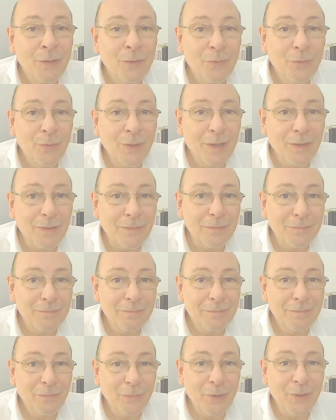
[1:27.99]
Well,
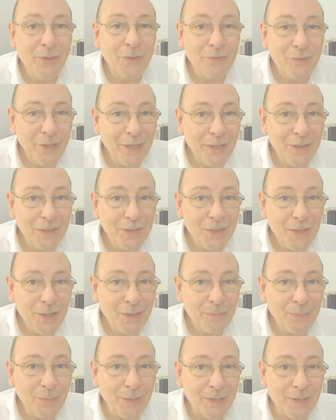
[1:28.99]
with a drink
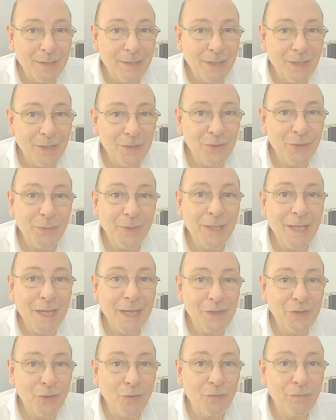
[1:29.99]
inside me, it took the
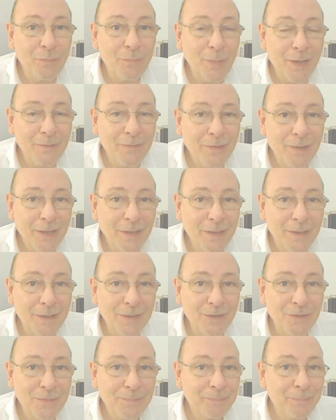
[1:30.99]
edge off my
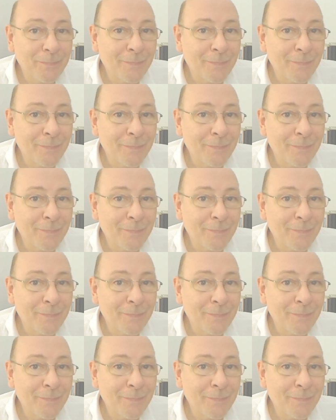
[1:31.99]
feelings.